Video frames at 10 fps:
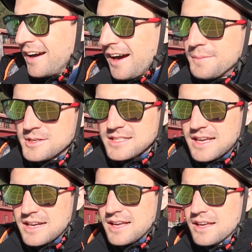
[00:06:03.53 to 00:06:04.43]
I'm just
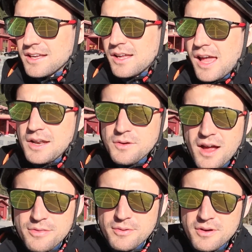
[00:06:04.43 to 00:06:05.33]
gonna head
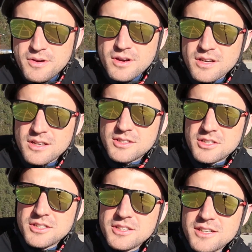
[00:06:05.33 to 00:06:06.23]
right through
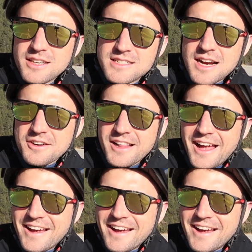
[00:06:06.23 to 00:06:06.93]
to Shangri.